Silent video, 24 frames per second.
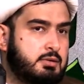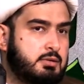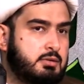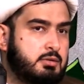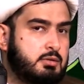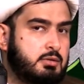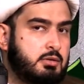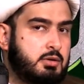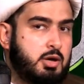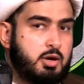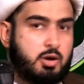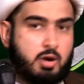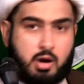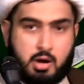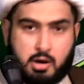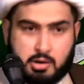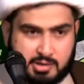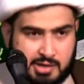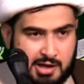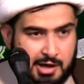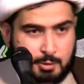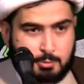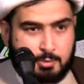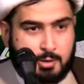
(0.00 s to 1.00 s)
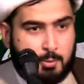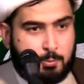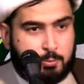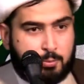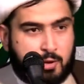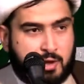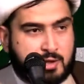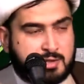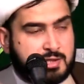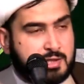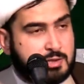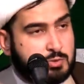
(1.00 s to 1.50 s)
In our tarbiyah
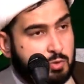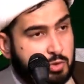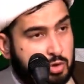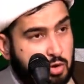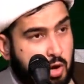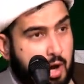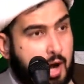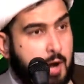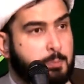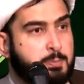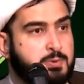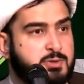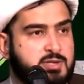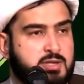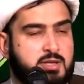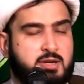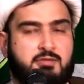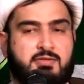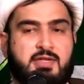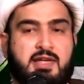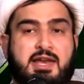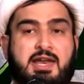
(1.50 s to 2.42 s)
process, we do opposite of that.